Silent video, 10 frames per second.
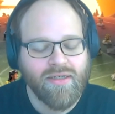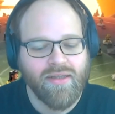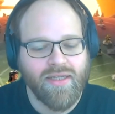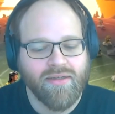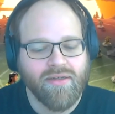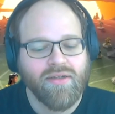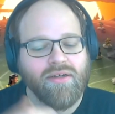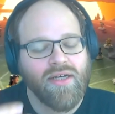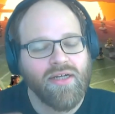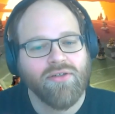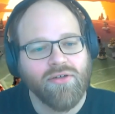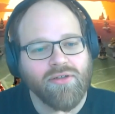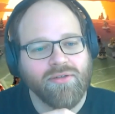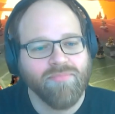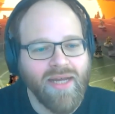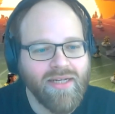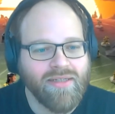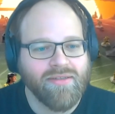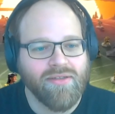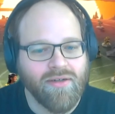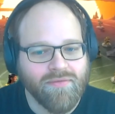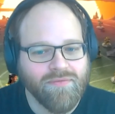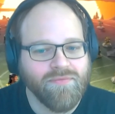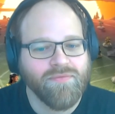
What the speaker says: like a good balance of